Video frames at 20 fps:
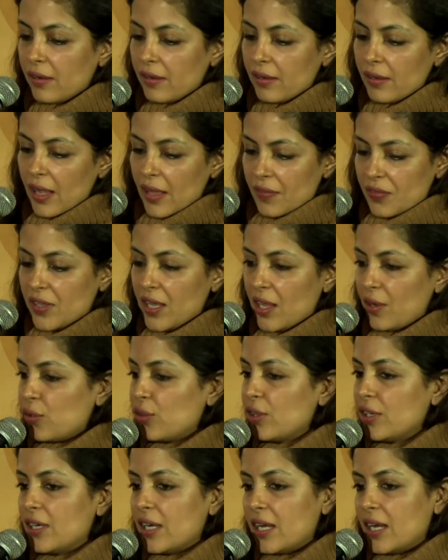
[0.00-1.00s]
At the end of
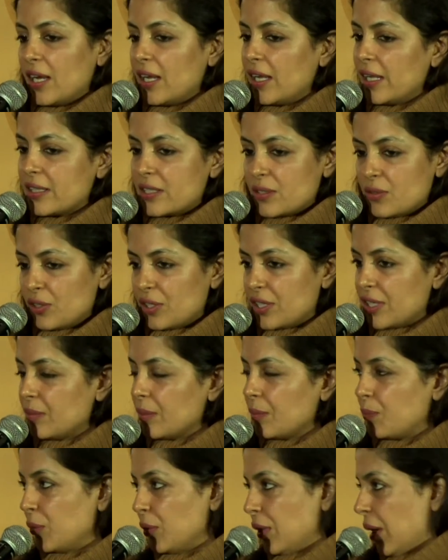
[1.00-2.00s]
the day, it's
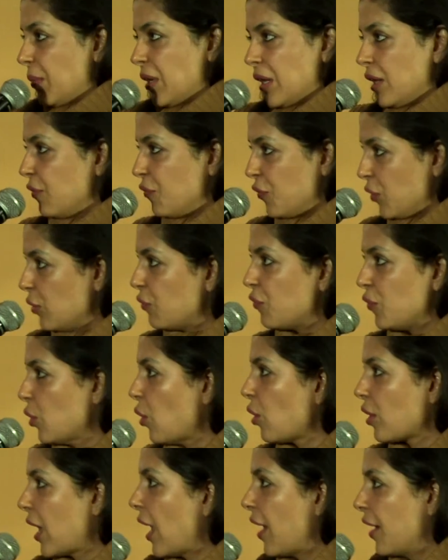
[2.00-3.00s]
I mean, if
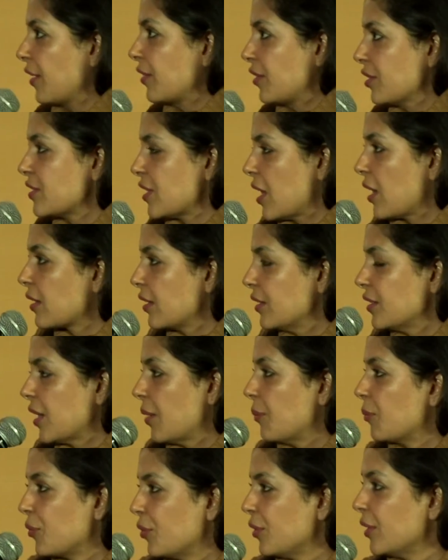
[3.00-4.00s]
your characters are
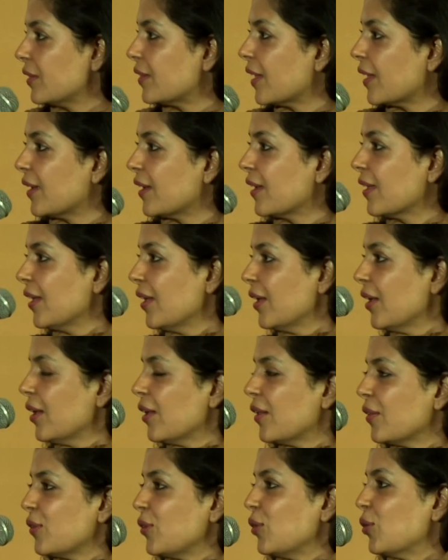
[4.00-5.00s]
contemporary, then,
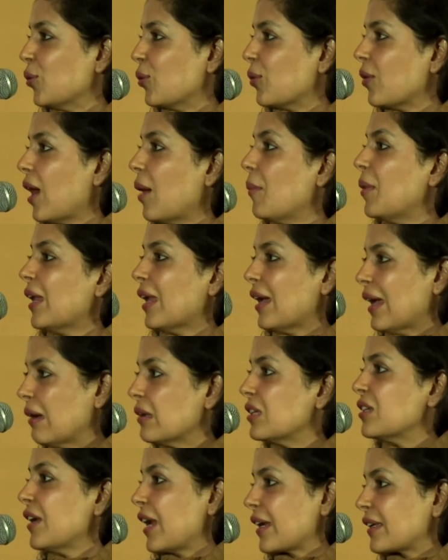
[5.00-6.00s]
you know, I mean, a
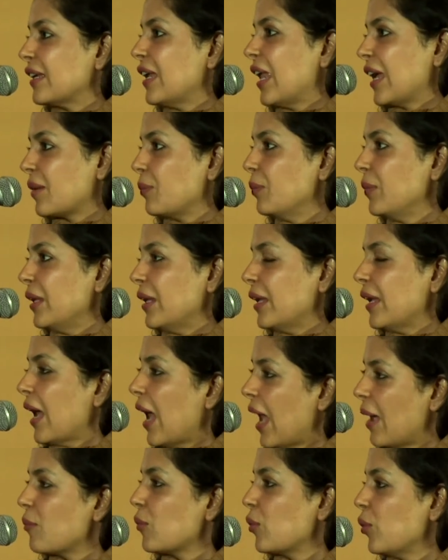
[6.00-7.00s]
director like me,
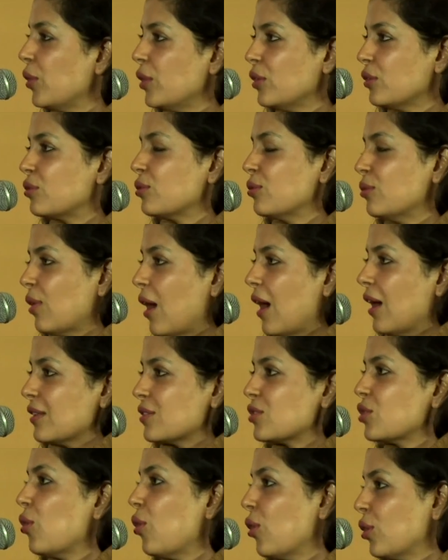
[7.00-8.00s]
I'm going to
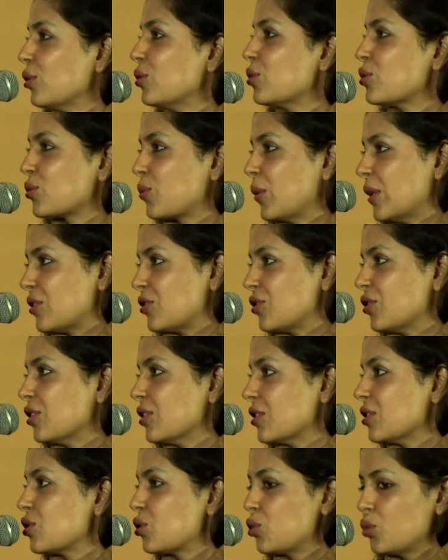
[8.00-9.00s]
answer all those
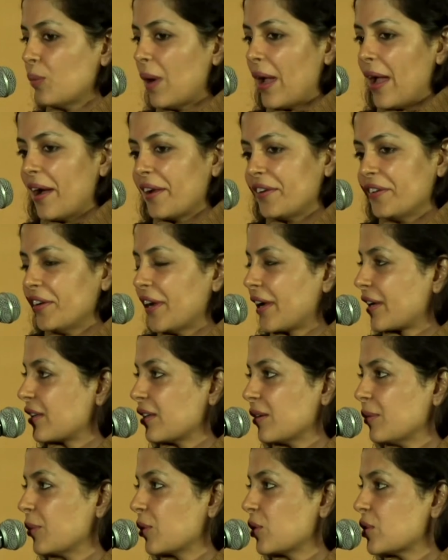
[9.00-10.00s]
questions to my art
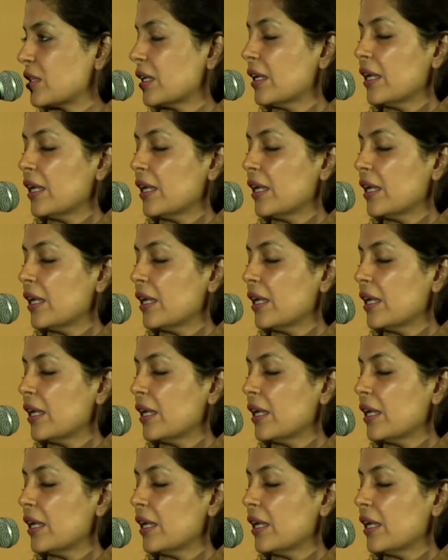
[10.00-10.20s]
director, because